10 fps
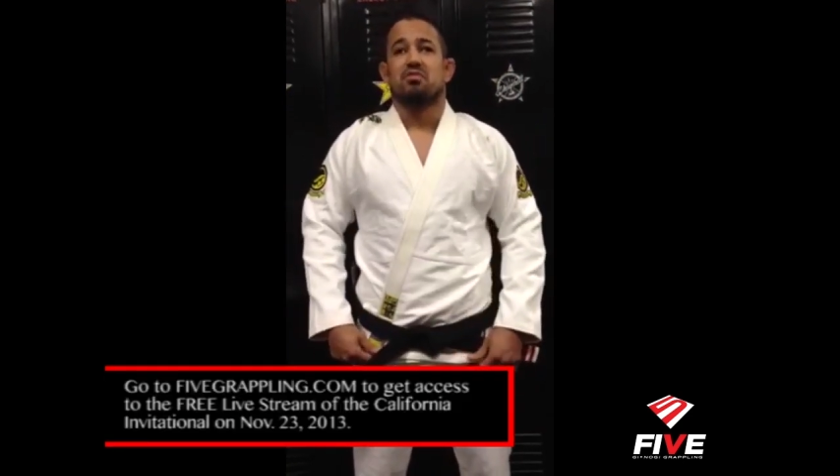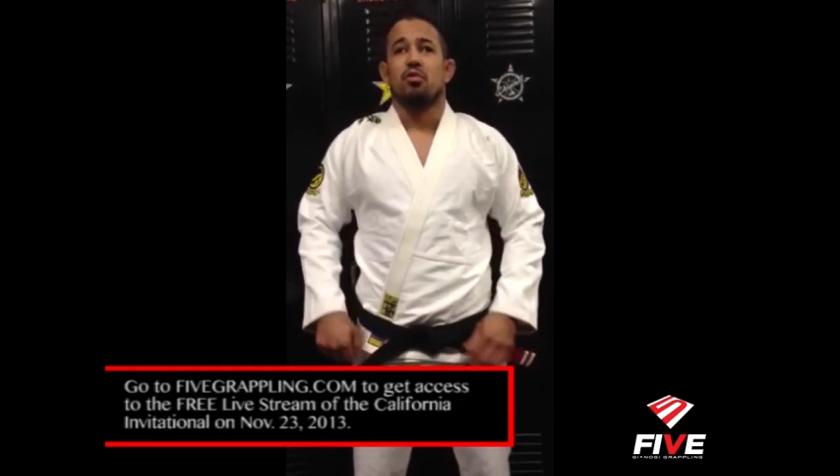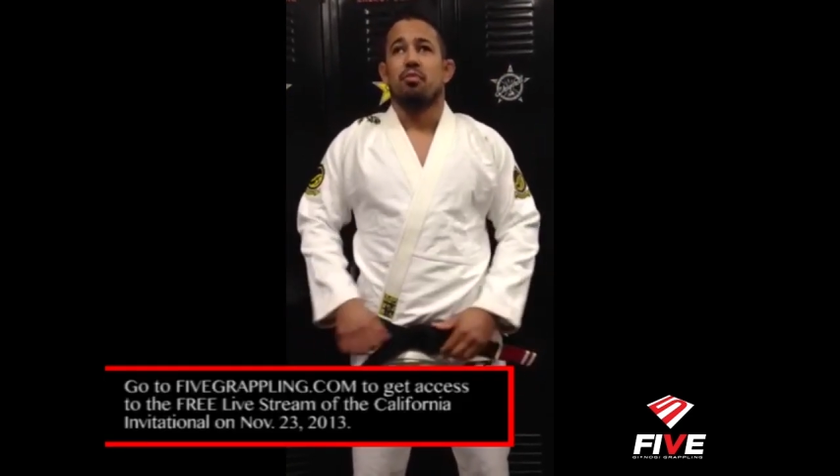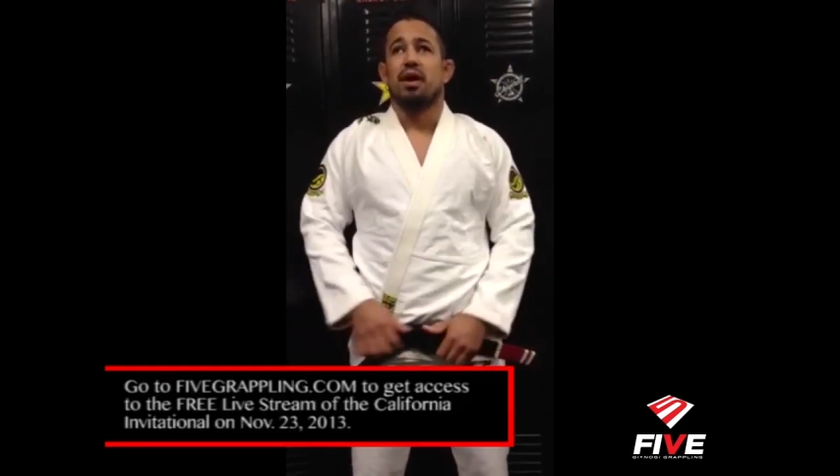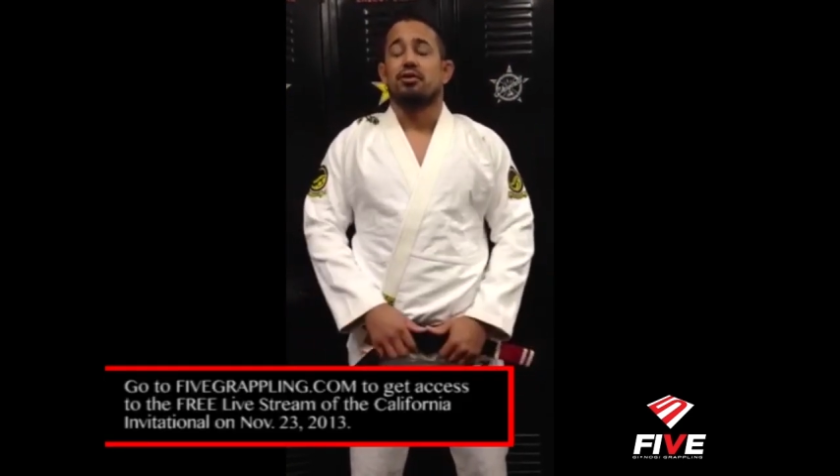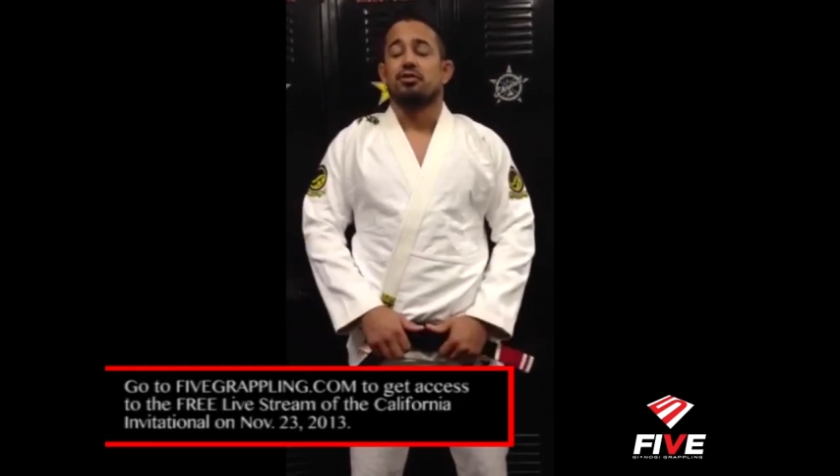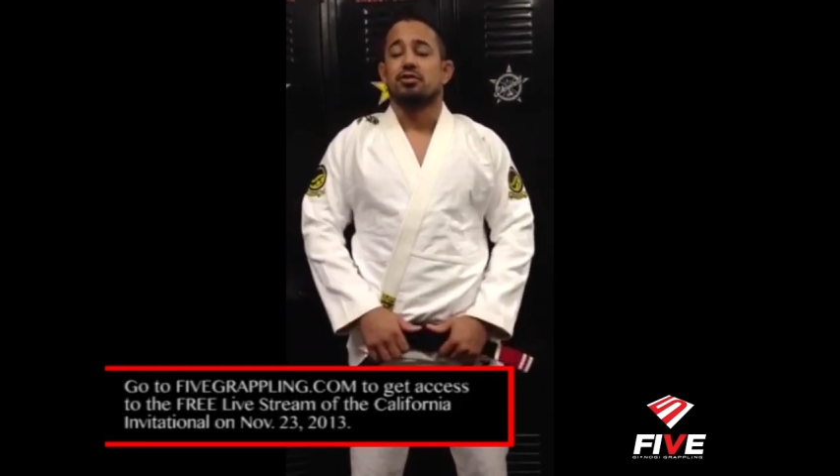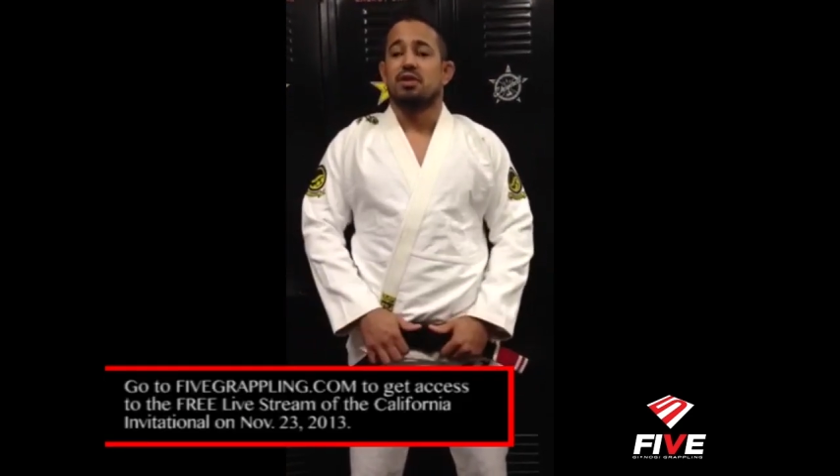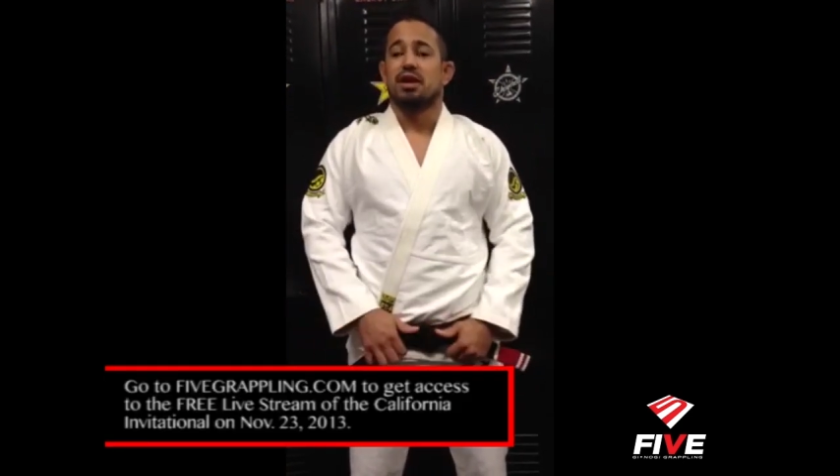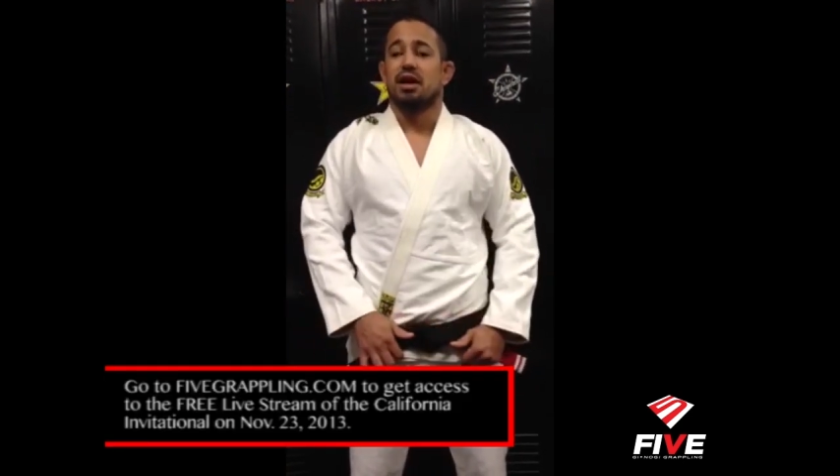
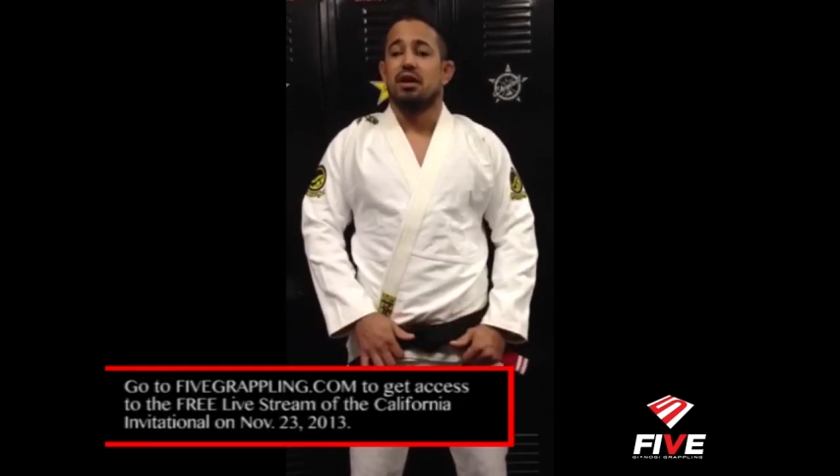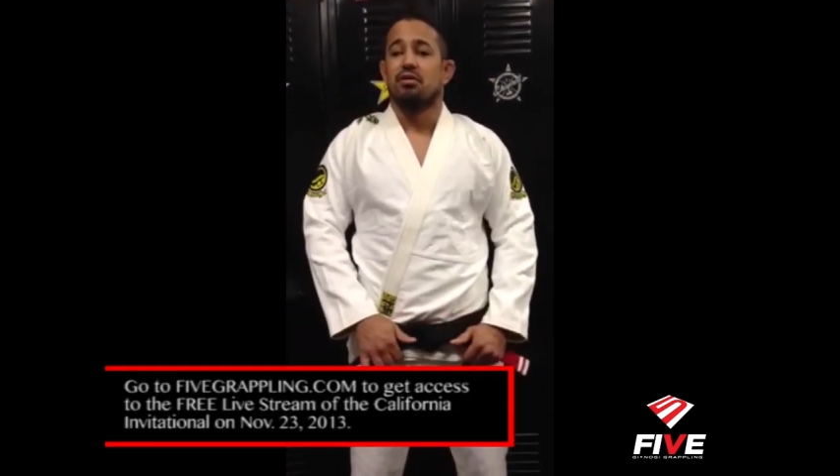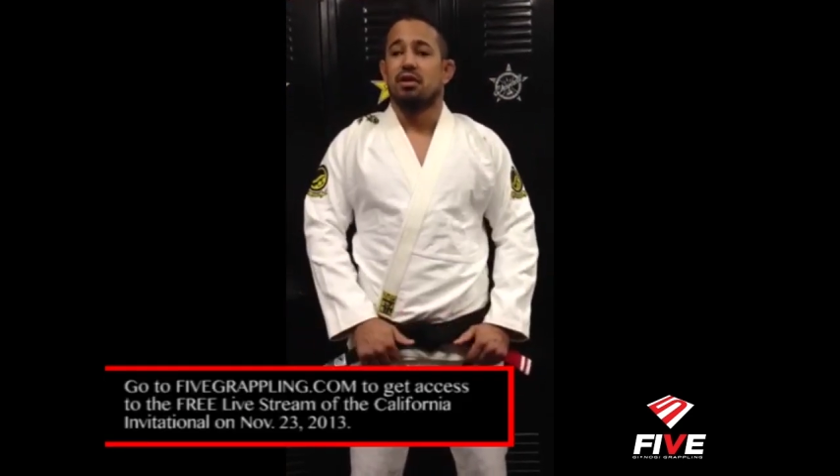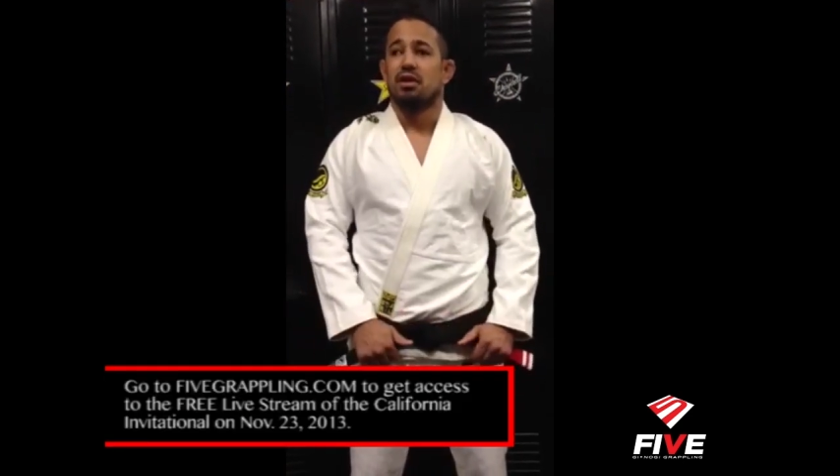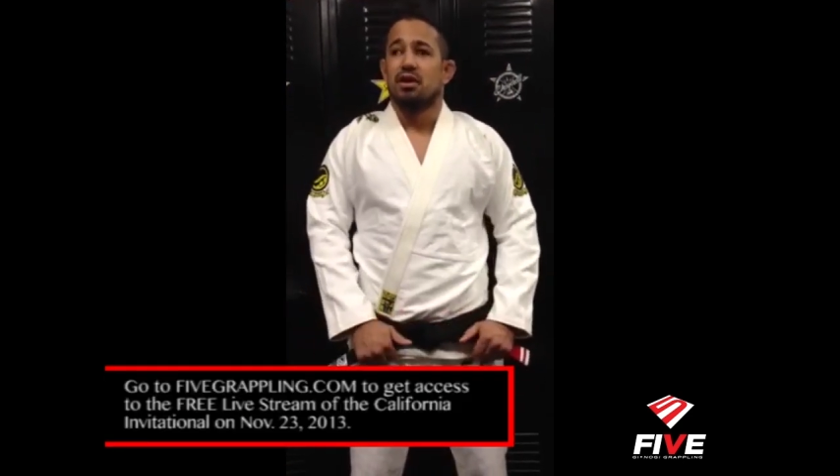competitors right now,